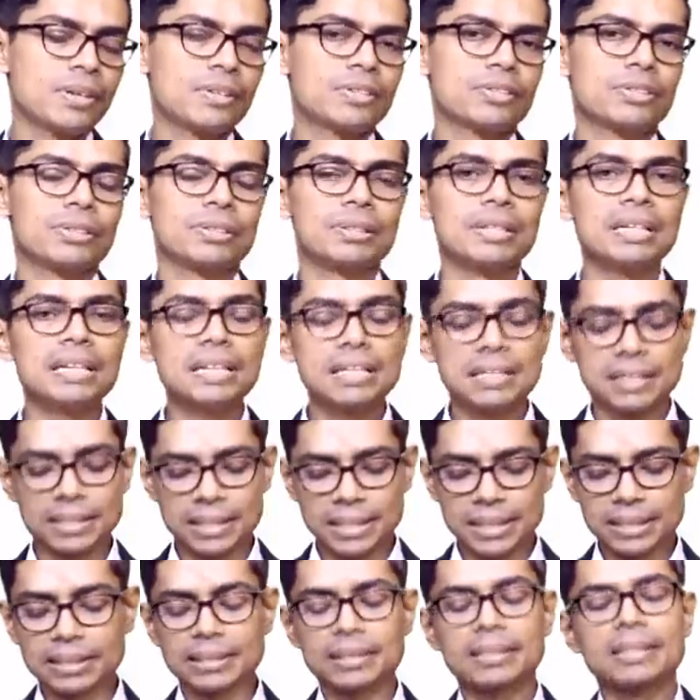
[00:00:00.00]
So these are
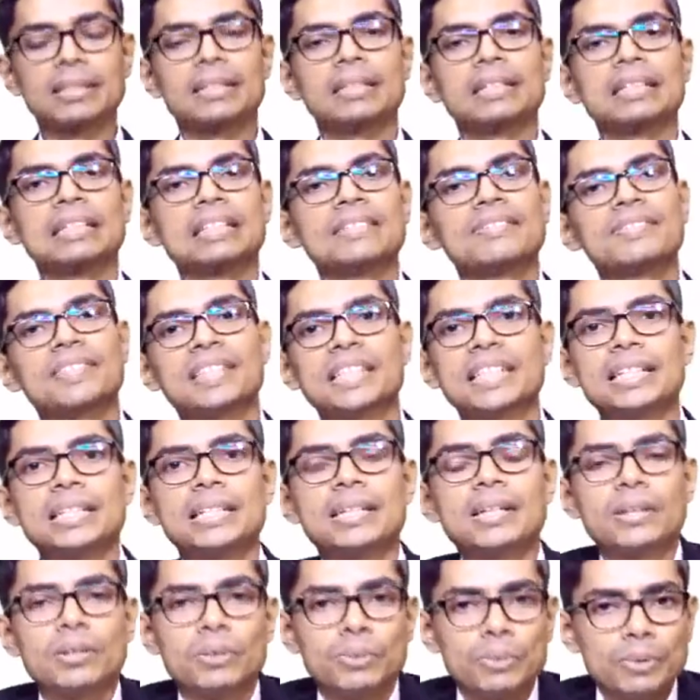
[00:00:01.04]
the
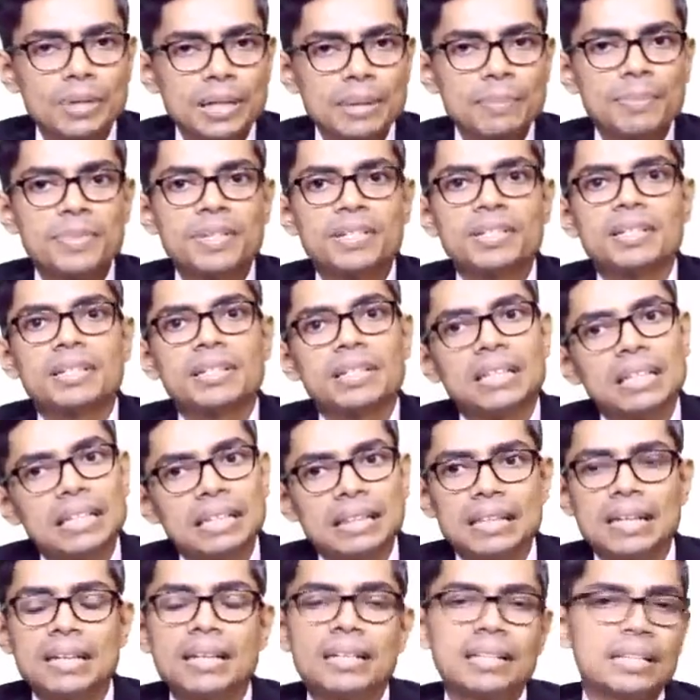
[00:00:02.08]
different waves
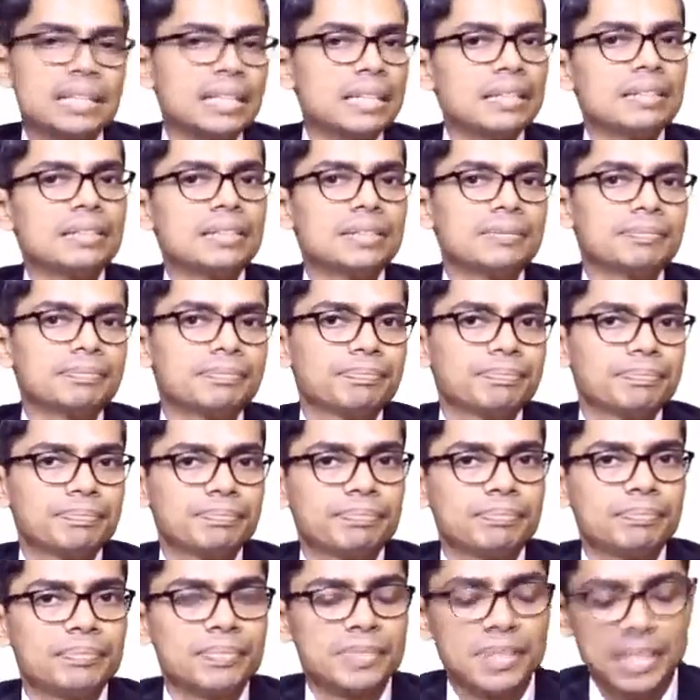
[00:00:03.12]
in the EEG,
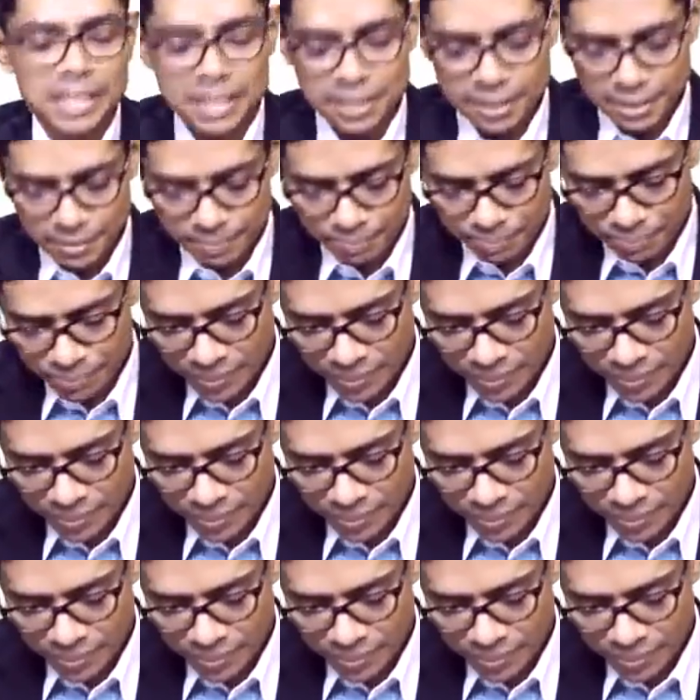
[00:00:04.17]
right?